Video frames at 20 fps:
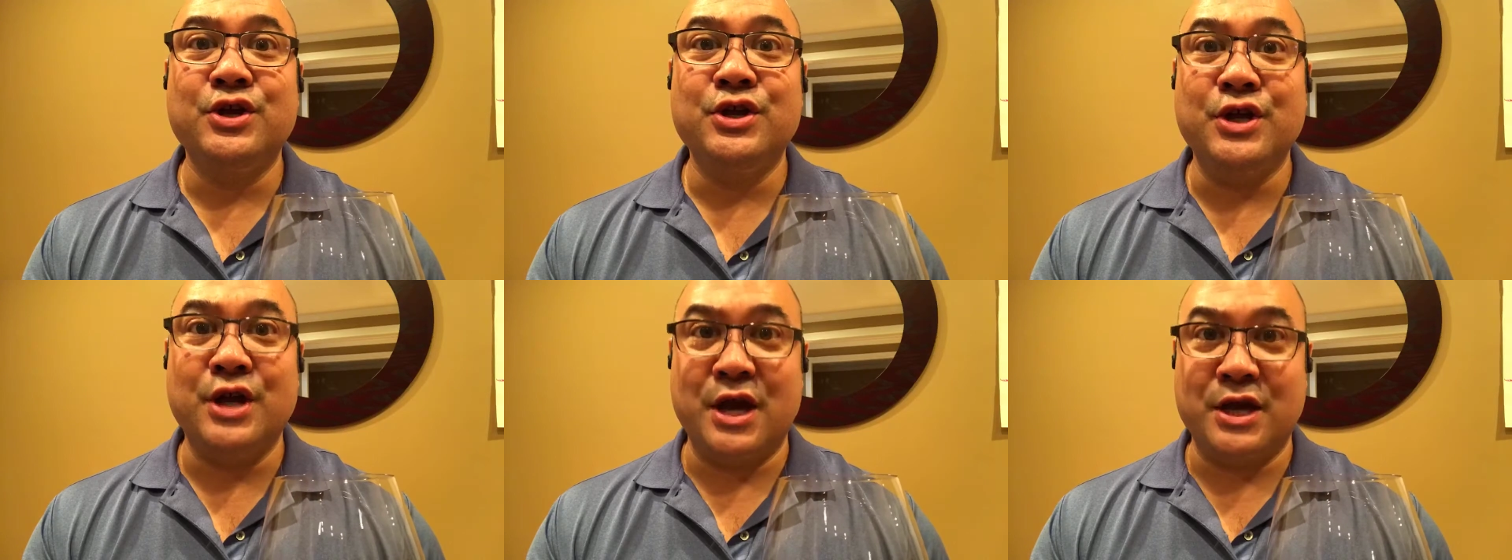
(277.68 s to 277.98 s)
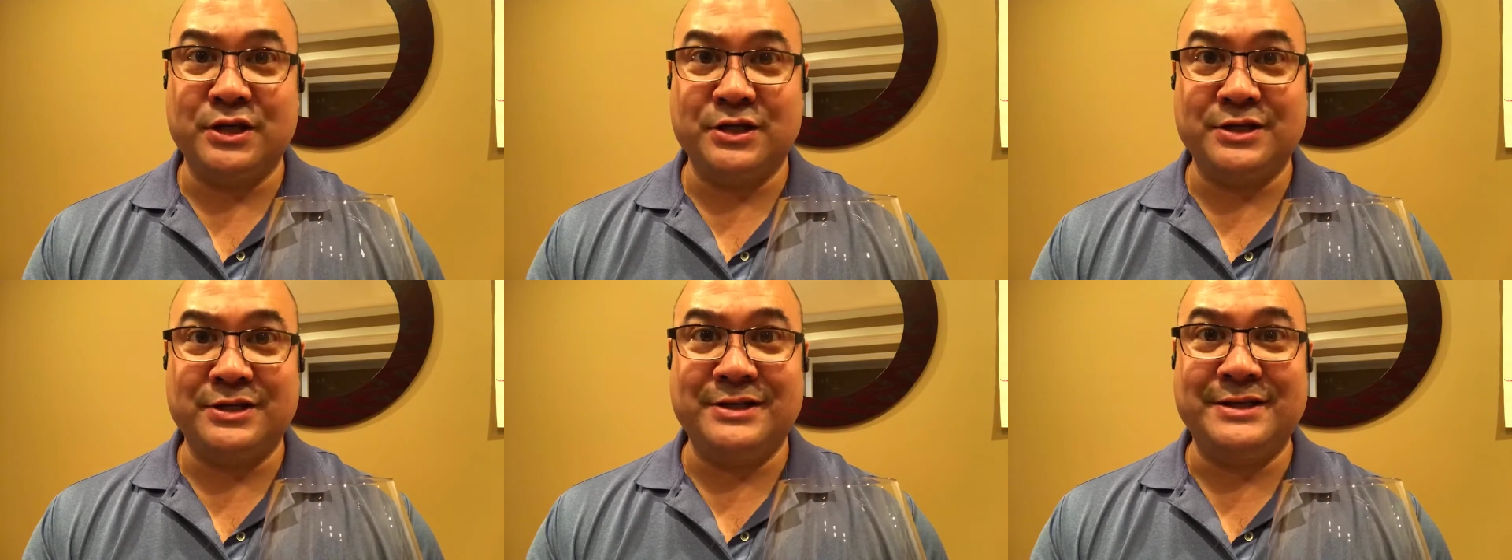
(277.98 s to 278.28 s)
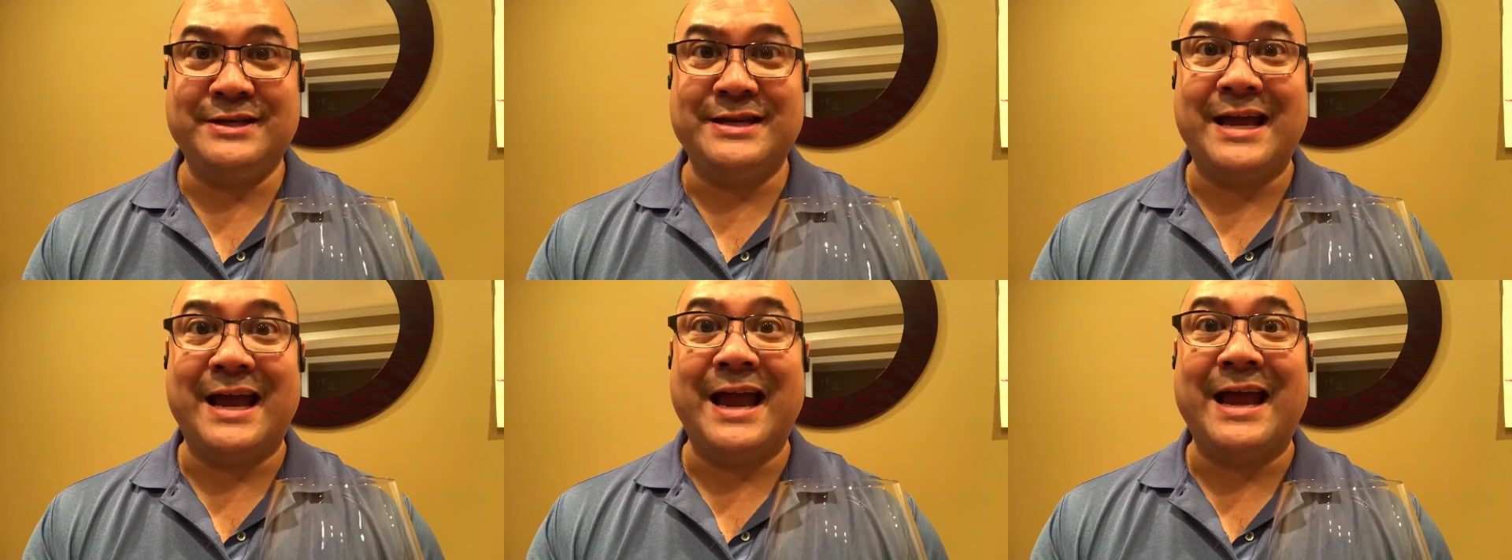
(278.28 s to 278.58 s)
Yes,
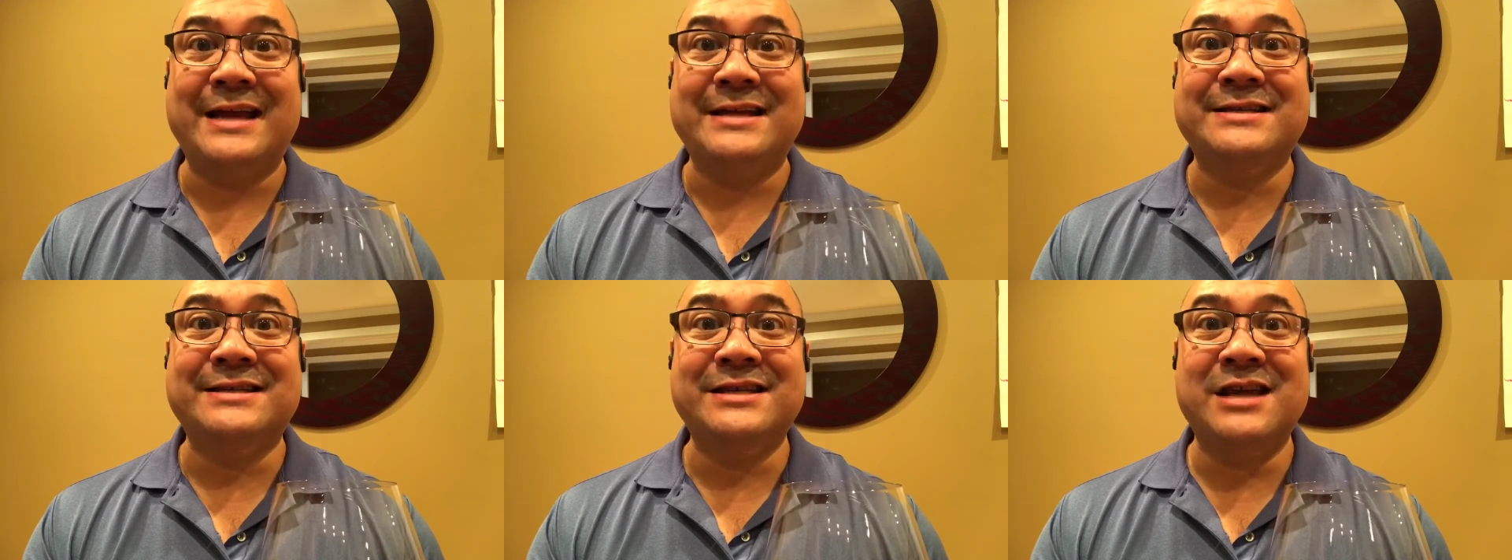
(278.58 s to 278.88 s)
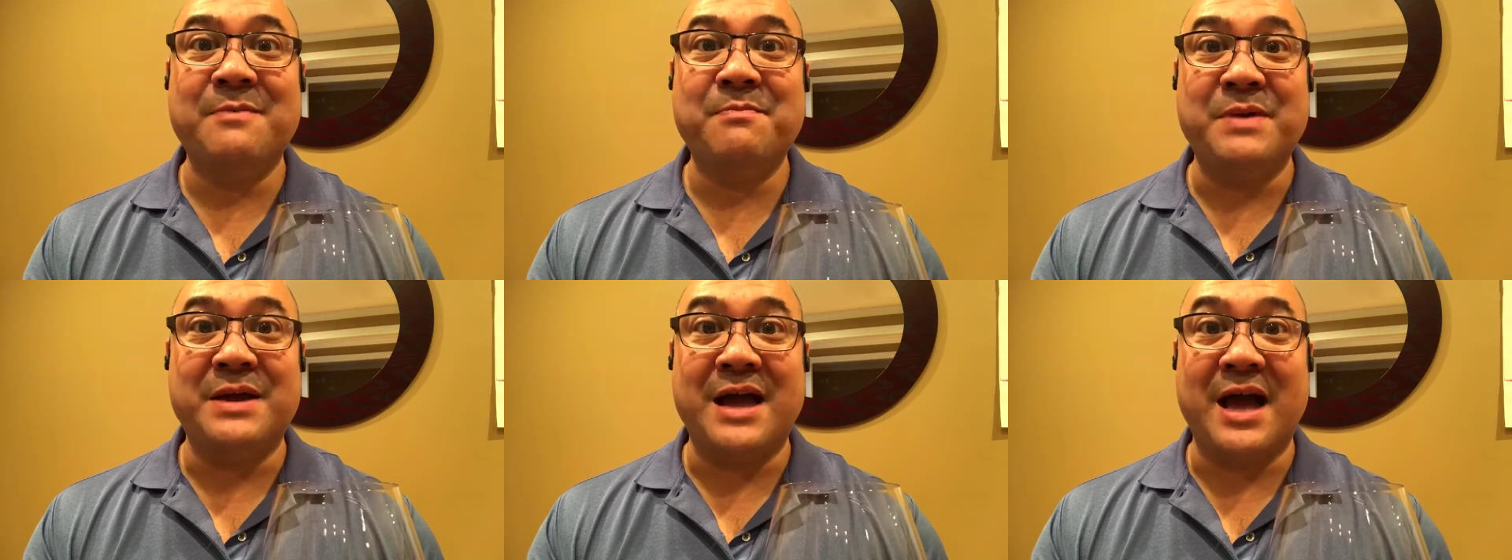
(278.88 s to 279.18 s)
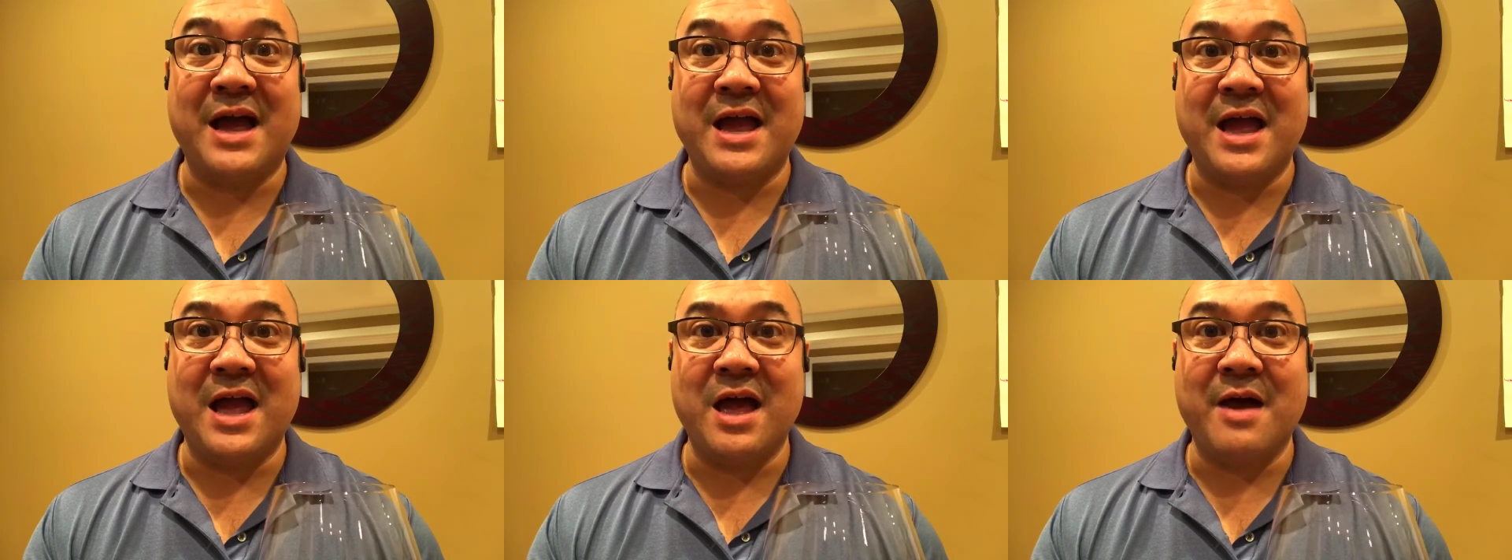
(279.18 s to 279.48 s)
dang Skippy
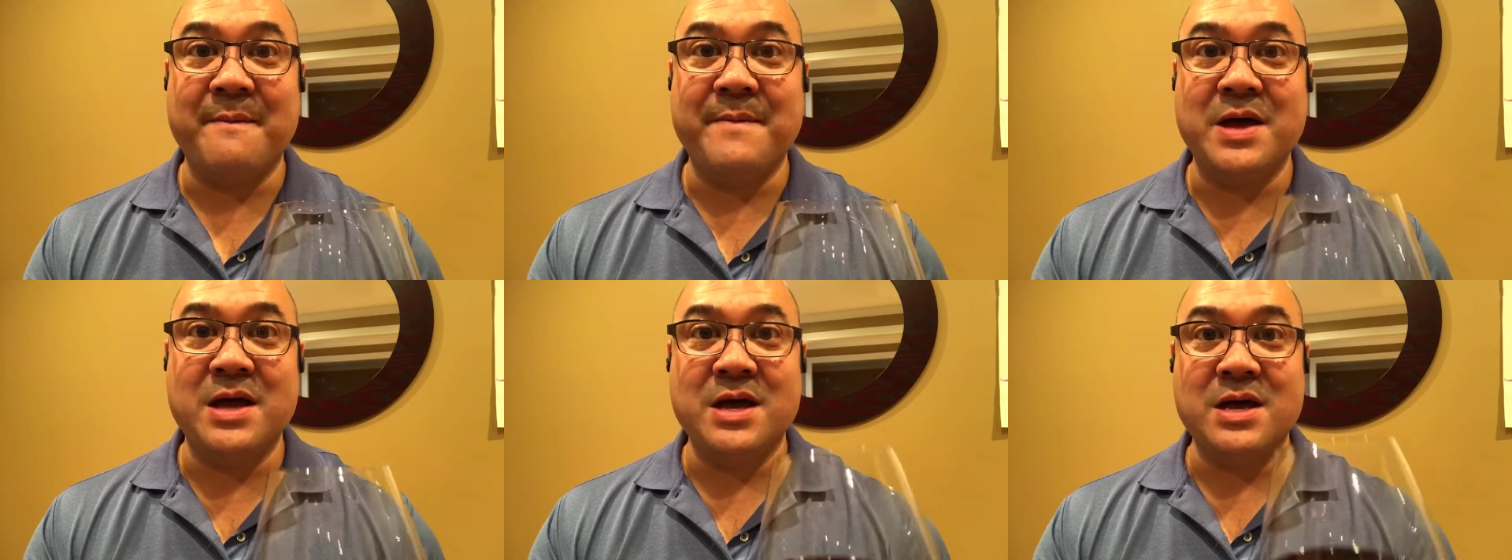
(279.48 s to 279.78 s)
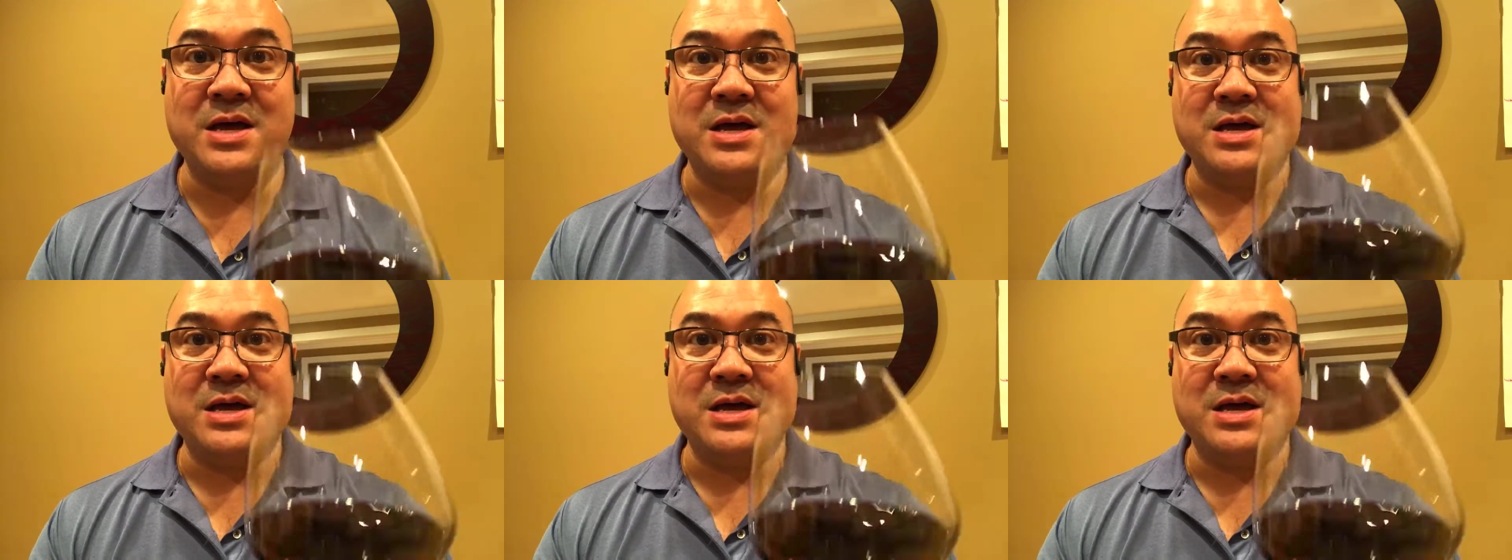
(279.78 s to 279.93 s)
I am.